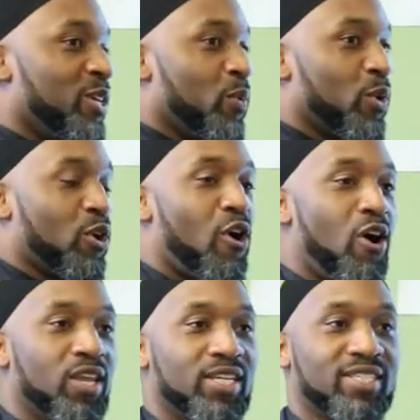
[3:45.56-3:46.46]

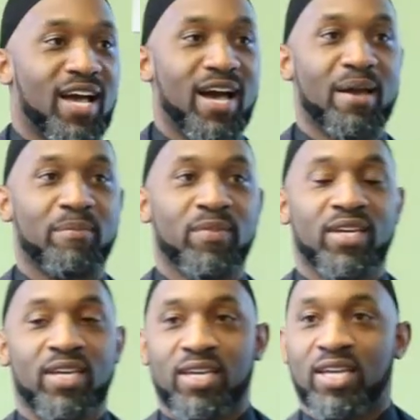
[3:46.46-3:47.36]
Recall a time.
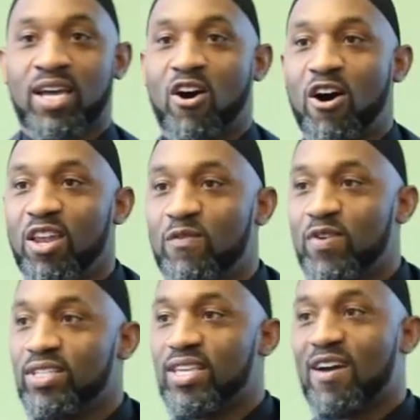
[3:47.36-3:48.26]
All of
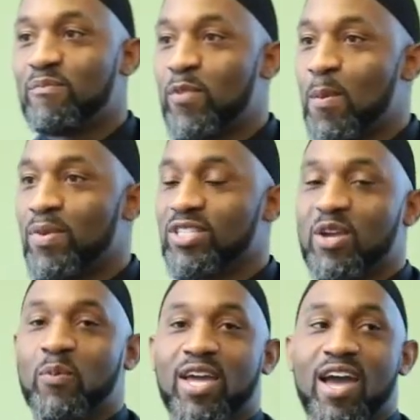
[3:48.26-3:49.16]
us have moments,
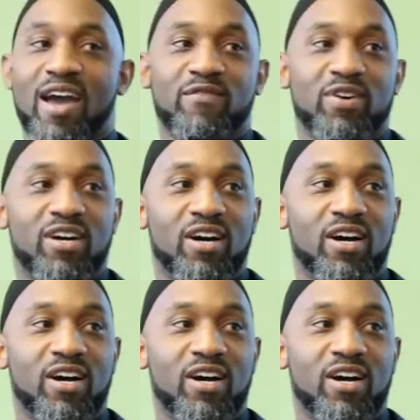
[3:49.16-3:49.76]
and we have a,